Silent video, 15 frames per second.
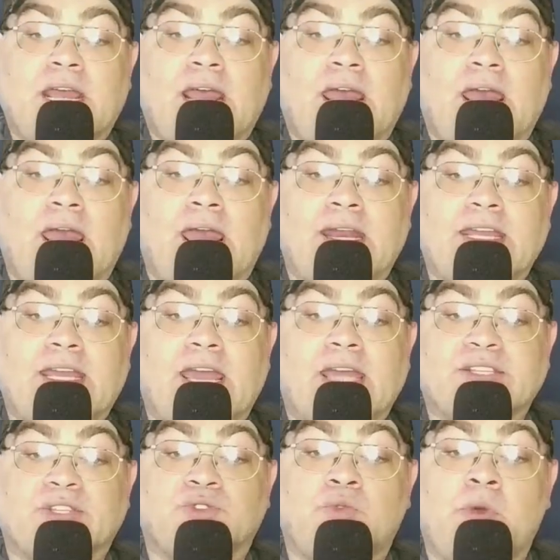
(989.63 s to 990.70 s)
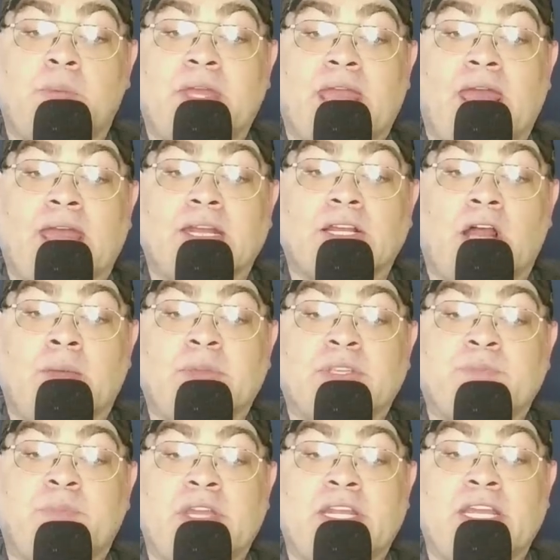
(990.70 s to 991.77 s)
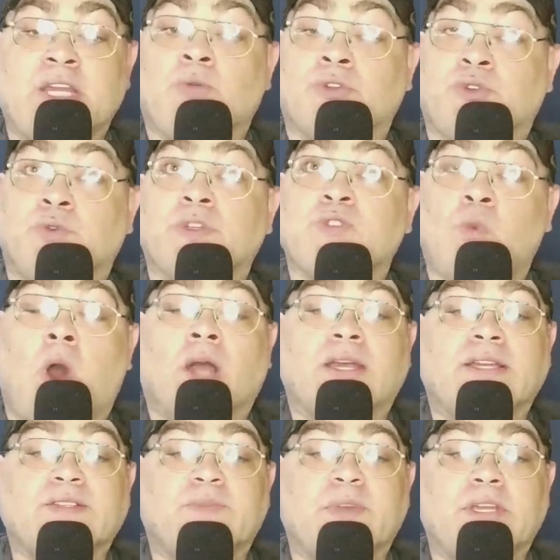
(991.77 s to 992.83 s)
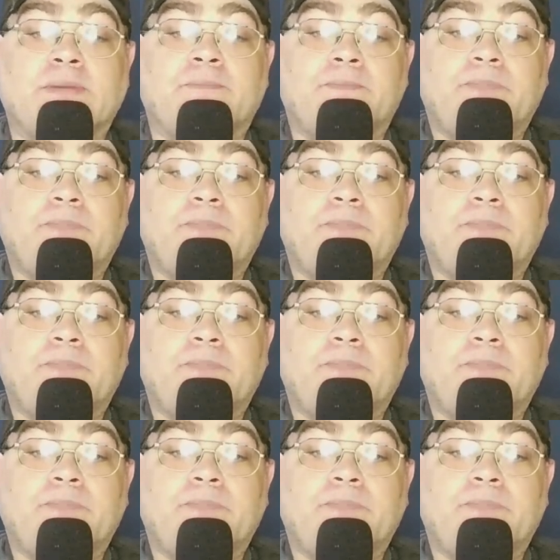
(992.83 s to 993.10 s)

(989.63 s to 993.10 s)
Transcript: and he gains a swimming and climbing speed equal to his walking speed.